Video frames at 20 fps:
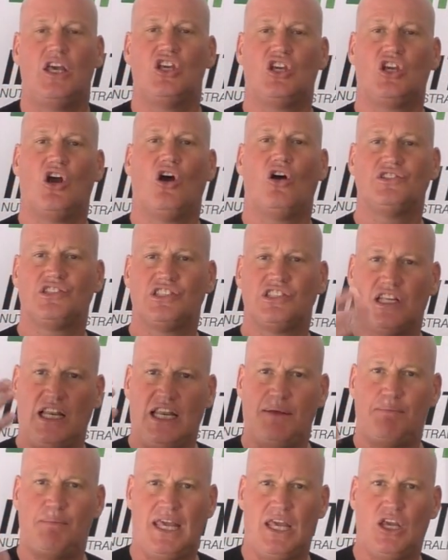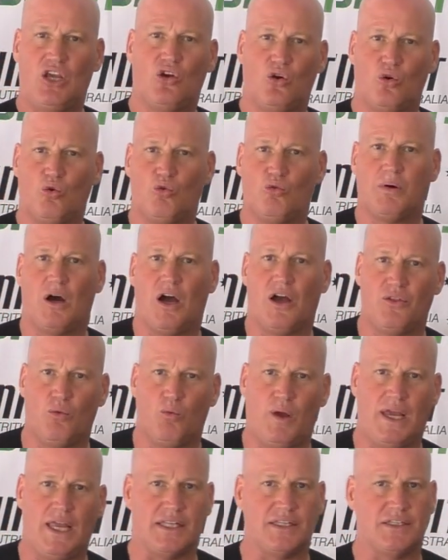you're constantly being cooled by the
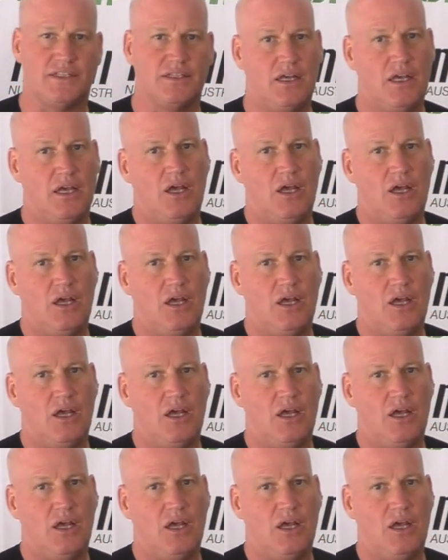wind.